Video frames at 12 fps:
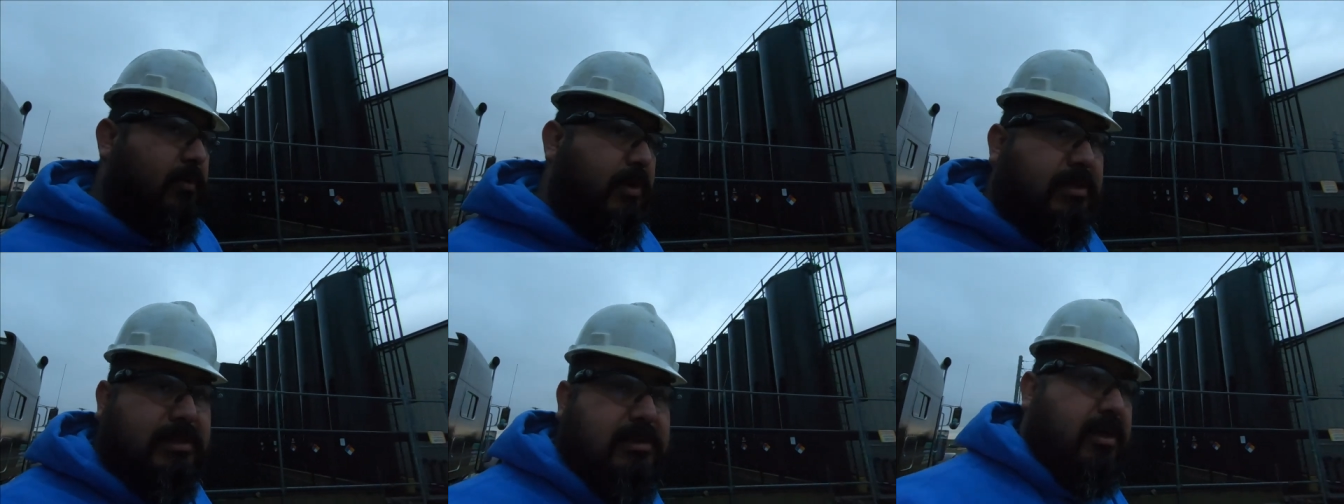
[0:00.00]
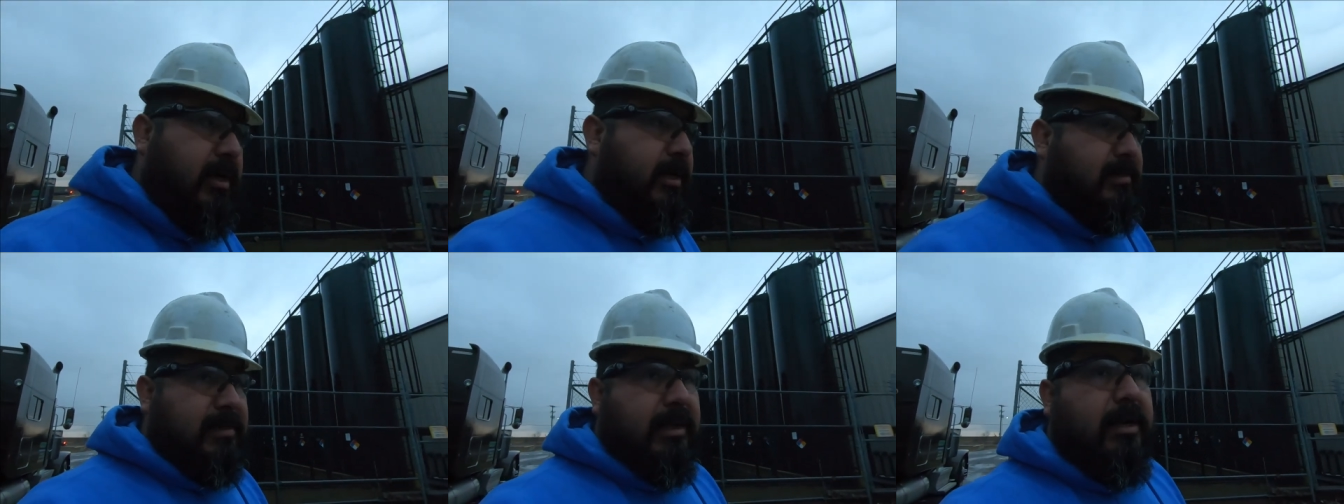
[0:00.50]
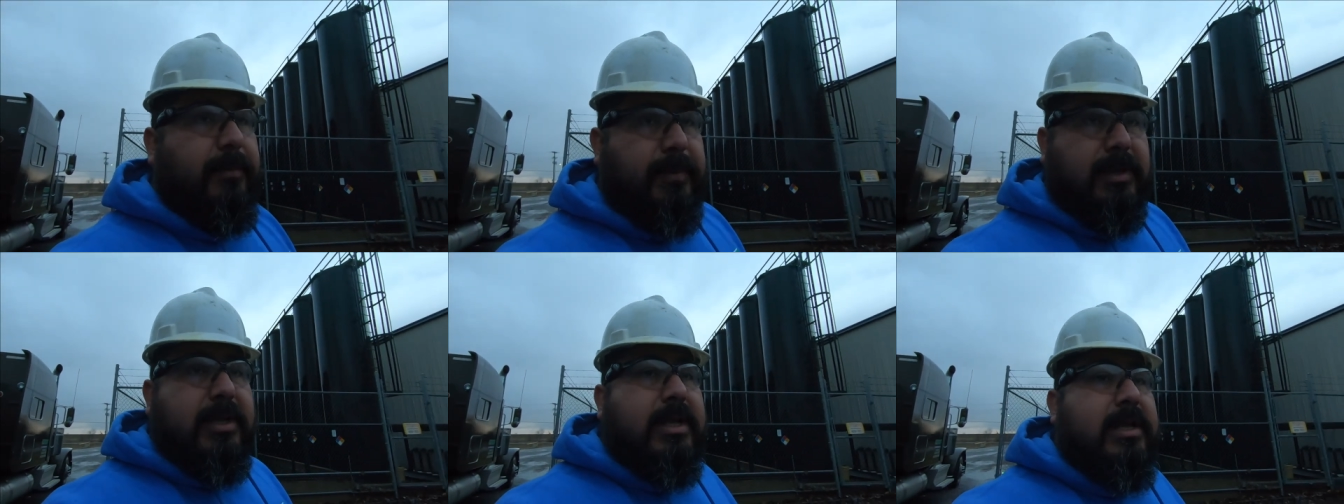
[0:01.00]
once it's already set up
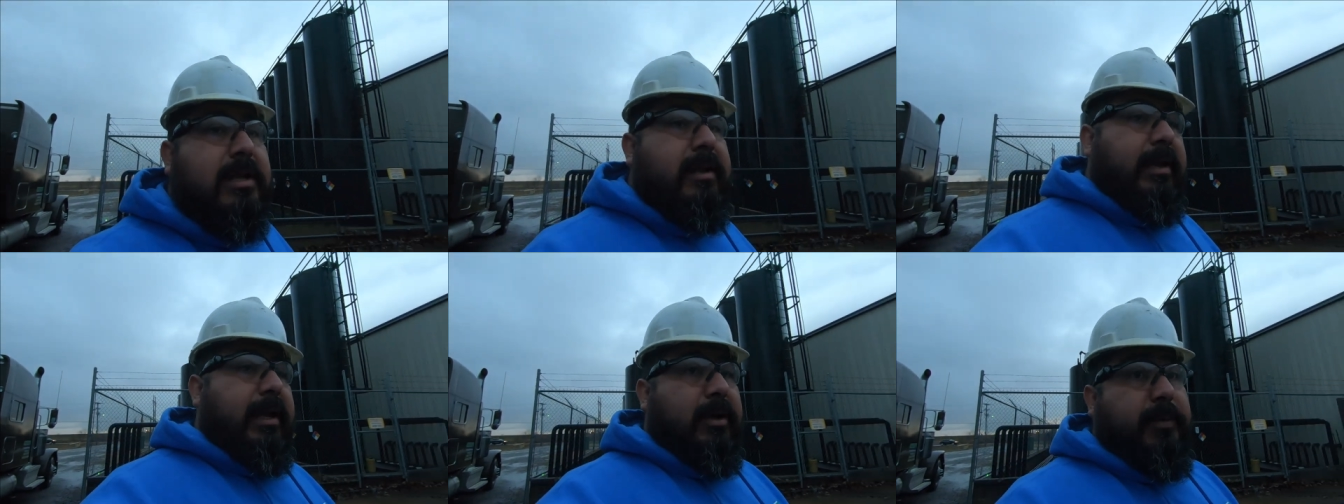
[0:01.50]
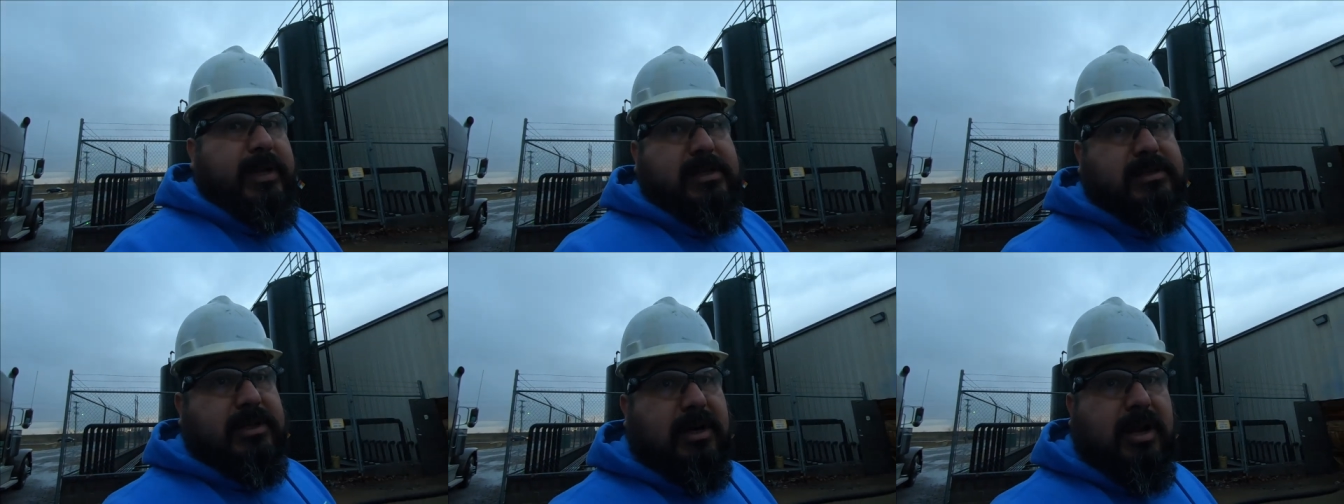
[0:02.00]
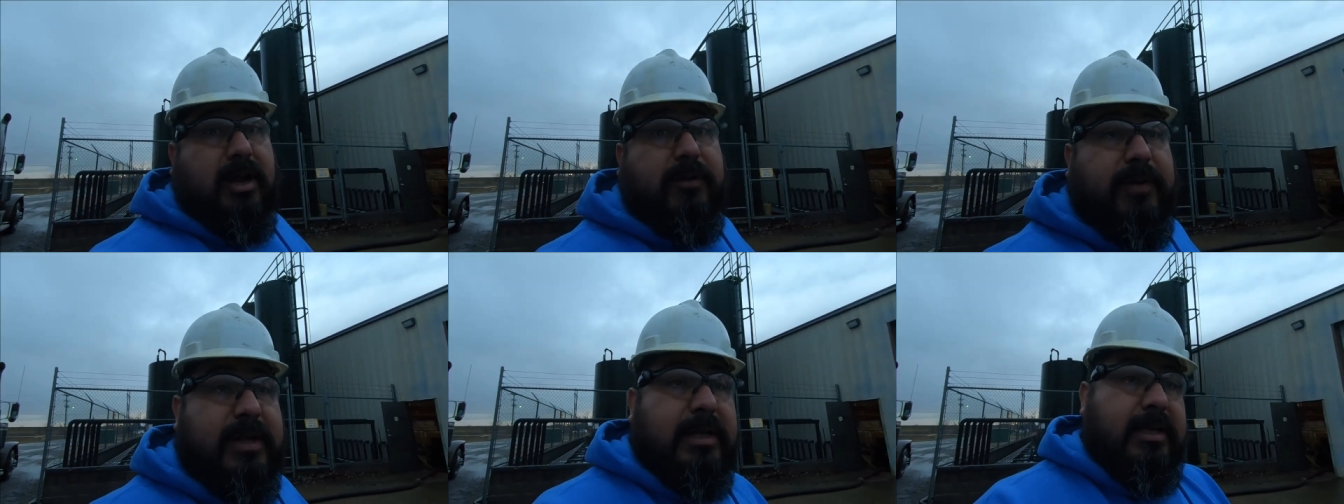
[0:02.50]
and we can start off
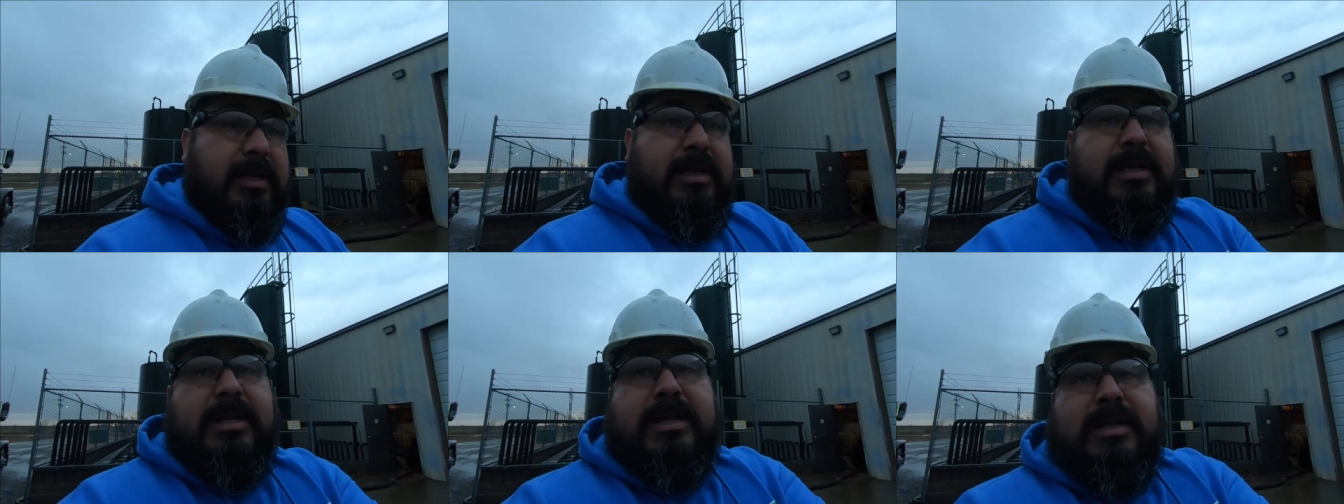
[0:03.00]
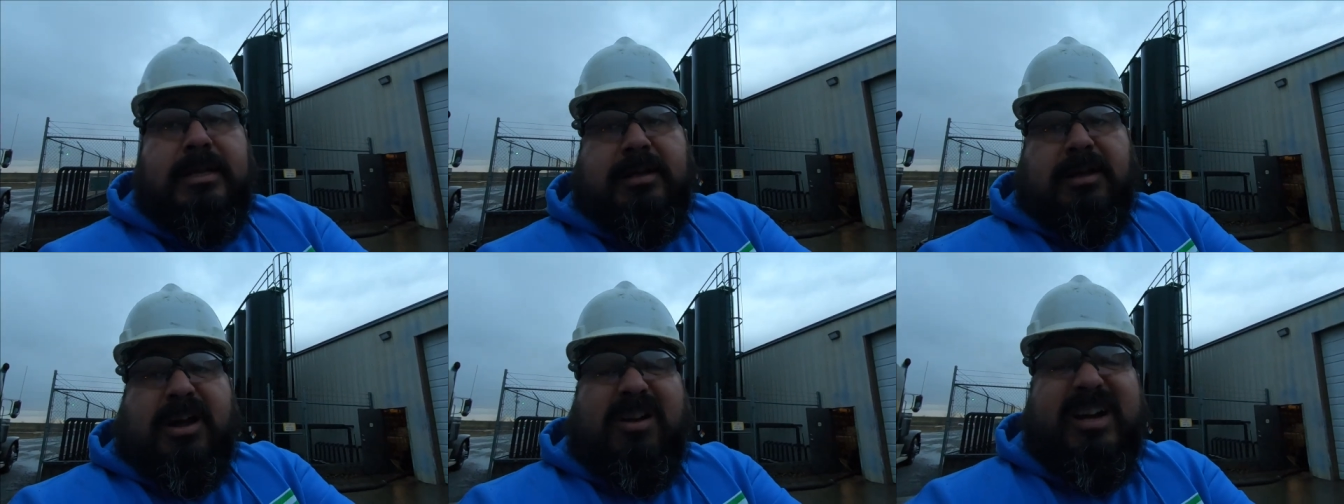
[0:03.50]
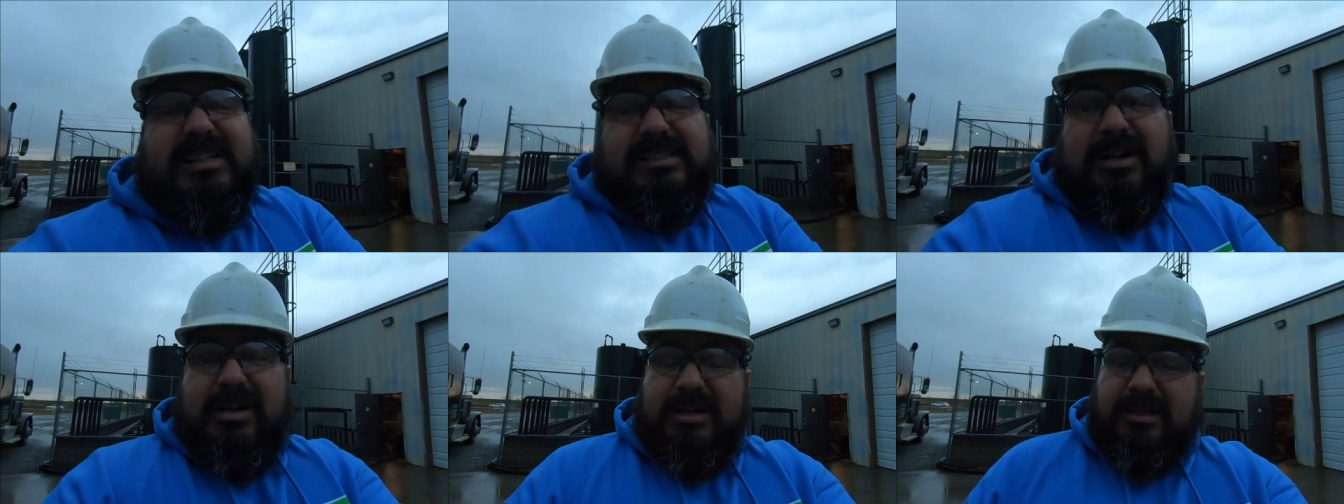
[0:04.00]
already
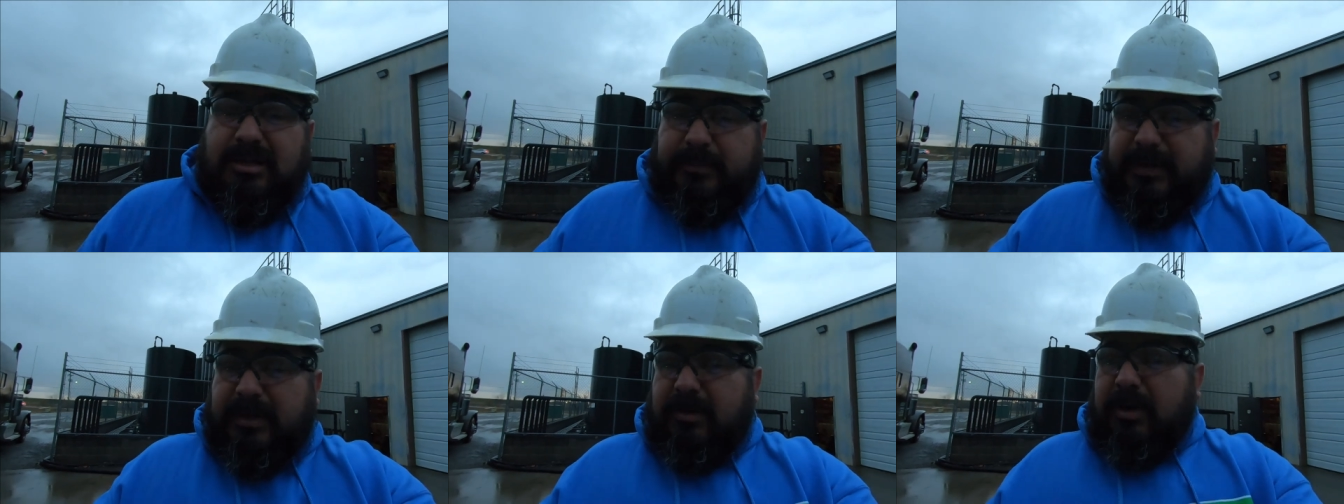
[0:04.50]
starting a little bit